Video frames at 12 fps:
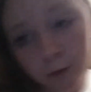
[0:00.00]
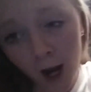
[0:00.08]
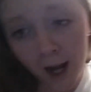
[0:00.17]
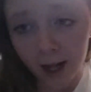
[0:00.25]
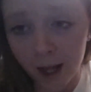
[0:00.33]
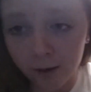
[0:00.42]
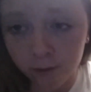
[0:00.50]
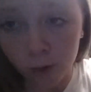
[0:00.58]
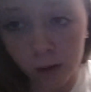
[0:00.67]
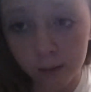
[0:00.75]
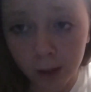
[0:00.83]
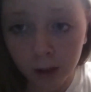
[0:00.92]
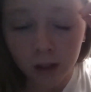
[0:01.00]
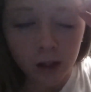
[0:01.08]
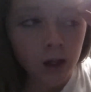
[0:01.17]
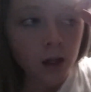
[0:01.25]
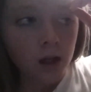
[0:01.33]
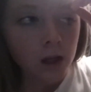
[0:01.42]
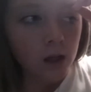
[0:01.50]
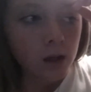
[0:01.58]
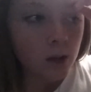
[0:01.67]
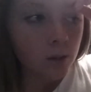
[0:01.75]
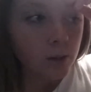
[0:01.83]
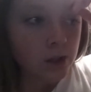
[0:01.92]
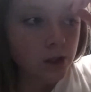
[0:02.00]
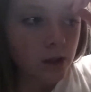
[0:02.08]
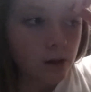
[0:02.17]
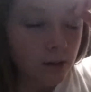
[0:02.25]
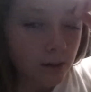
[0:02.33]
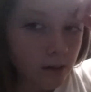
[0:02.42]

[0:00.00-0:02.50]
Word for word: Friday fourth period, which